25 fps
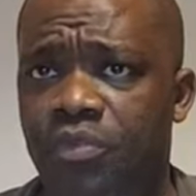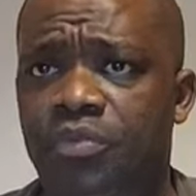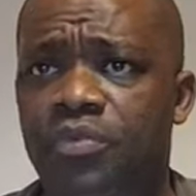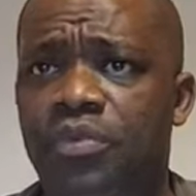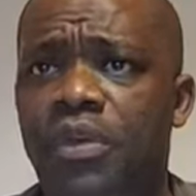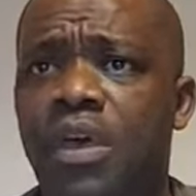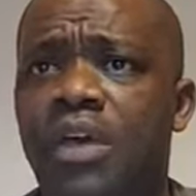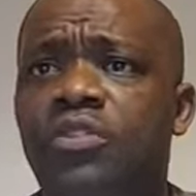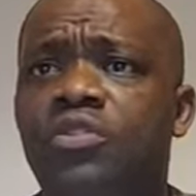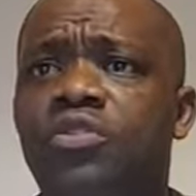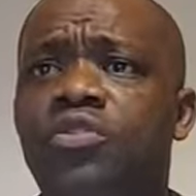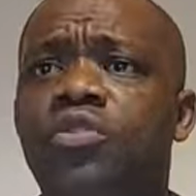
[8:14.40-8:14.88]

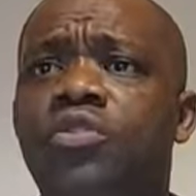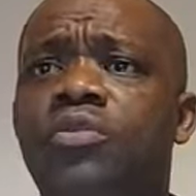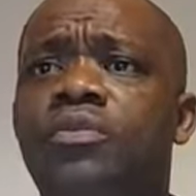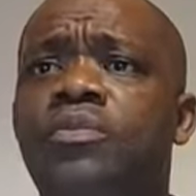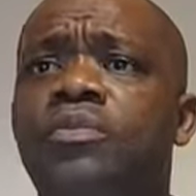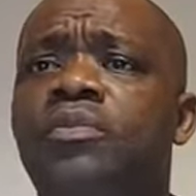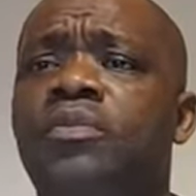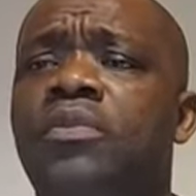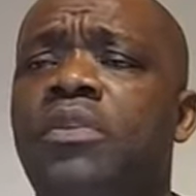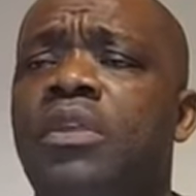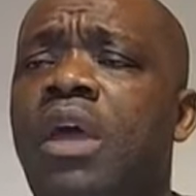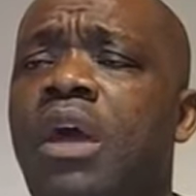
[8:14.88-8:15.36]
fast to
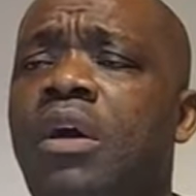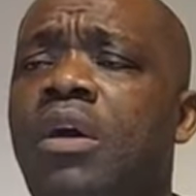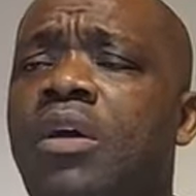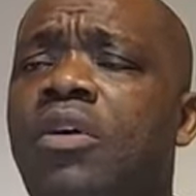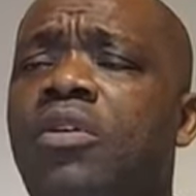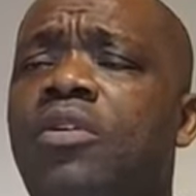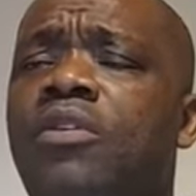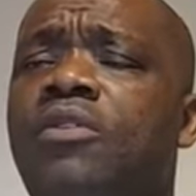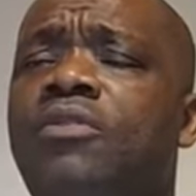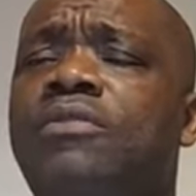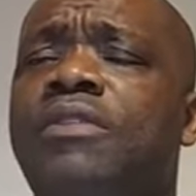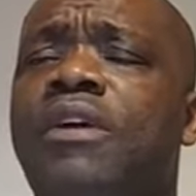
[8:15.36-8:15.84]
I
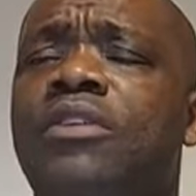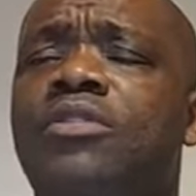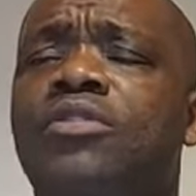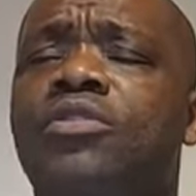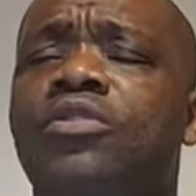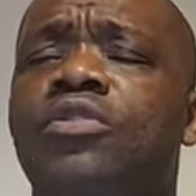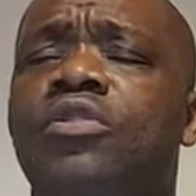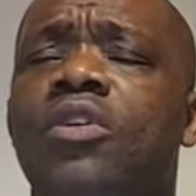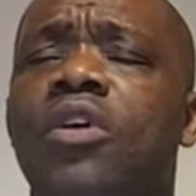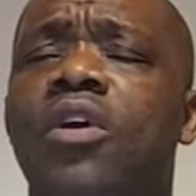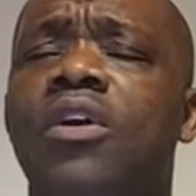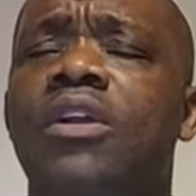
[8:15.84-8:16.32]
hold fast
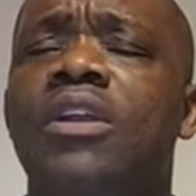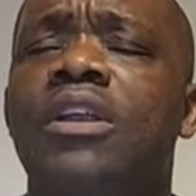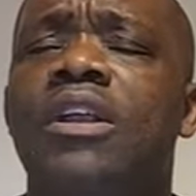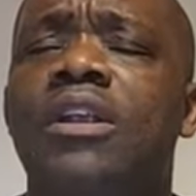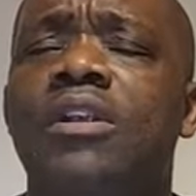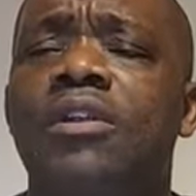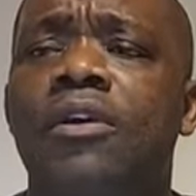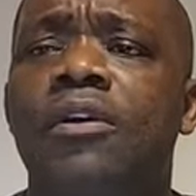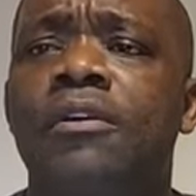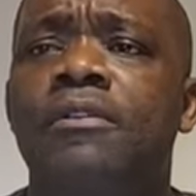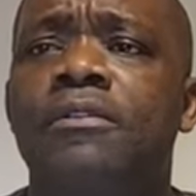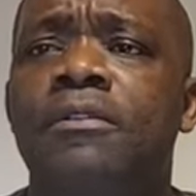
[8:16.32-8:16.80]
to God in
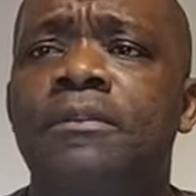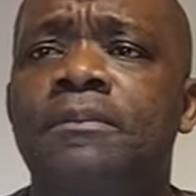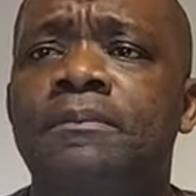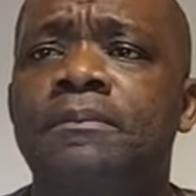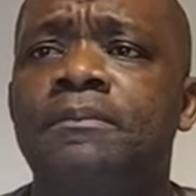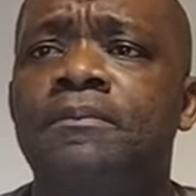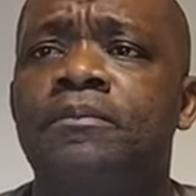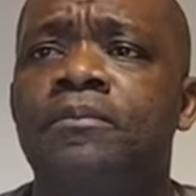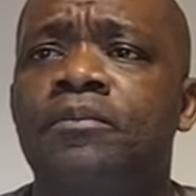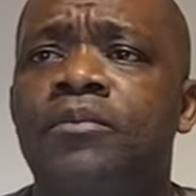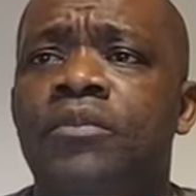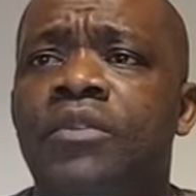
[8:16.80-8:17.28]

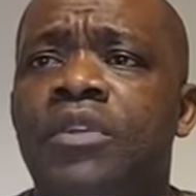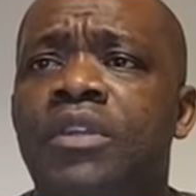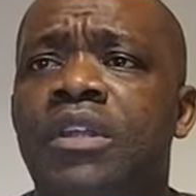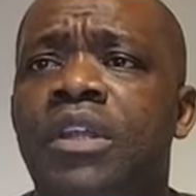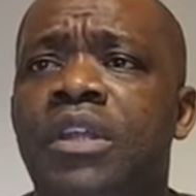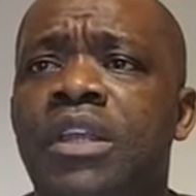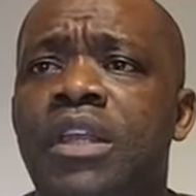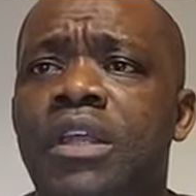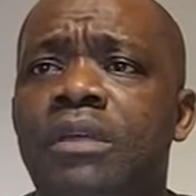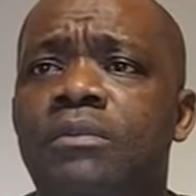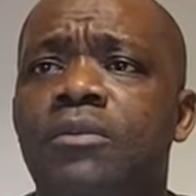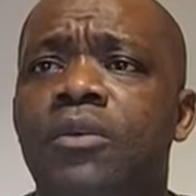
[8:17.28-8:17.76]
love. In
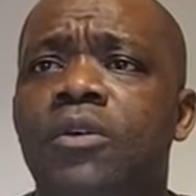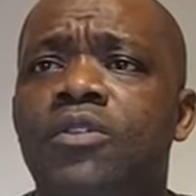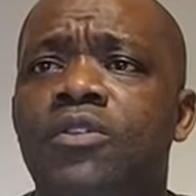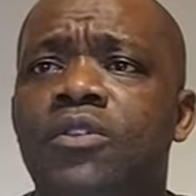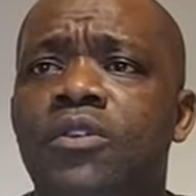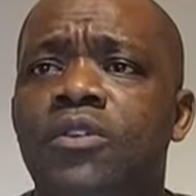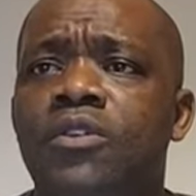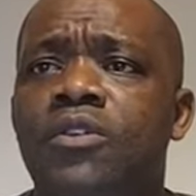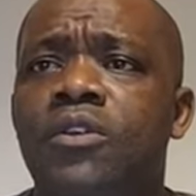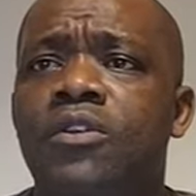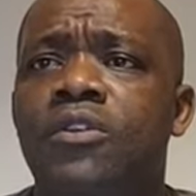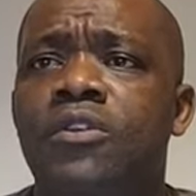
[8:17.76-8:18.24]
the name of
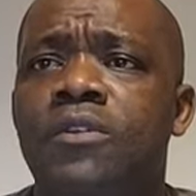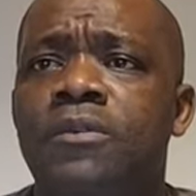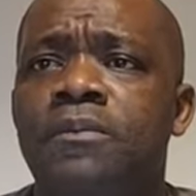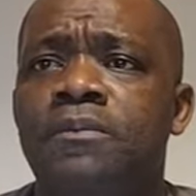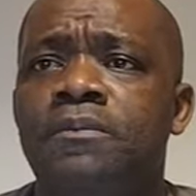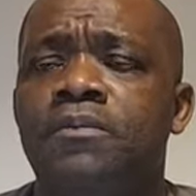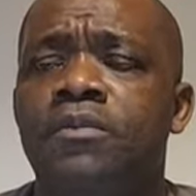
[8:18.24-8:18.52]
Jesus.